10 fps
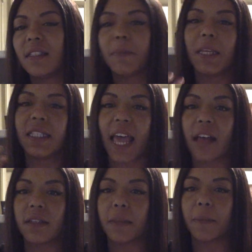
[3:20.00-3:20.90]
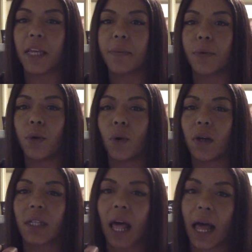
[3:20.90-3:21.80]
speak down to people
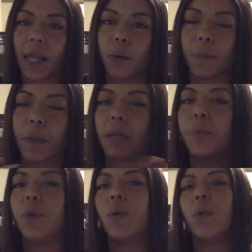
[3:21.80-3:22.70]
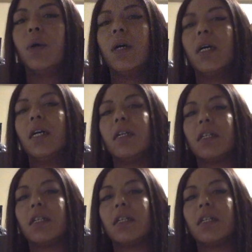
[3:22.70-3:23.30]
or lie on people or